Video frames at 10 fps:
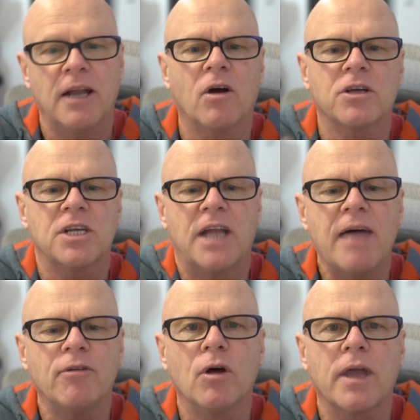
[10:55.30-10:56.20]
And like I said,
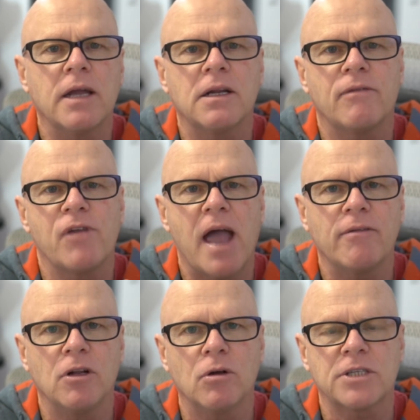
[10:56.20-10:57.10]
have a look at it if you
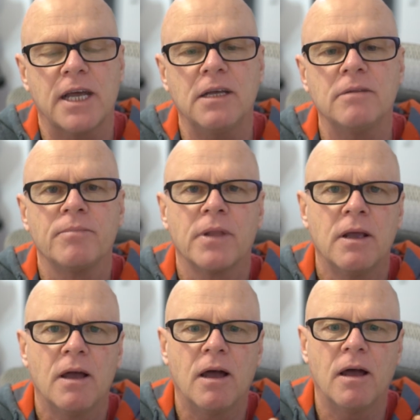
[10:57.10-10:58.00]
haven't looked at it.
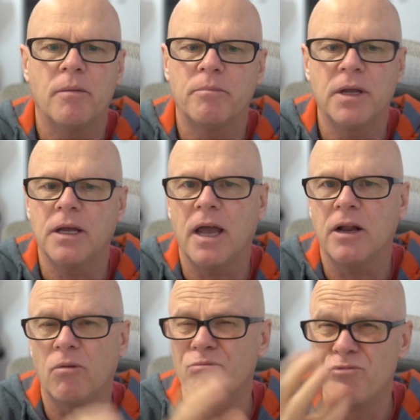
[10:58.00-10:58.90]
Uh, and
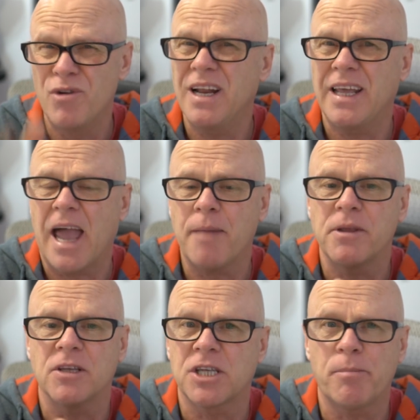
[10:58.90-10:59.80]
I'm really happy. The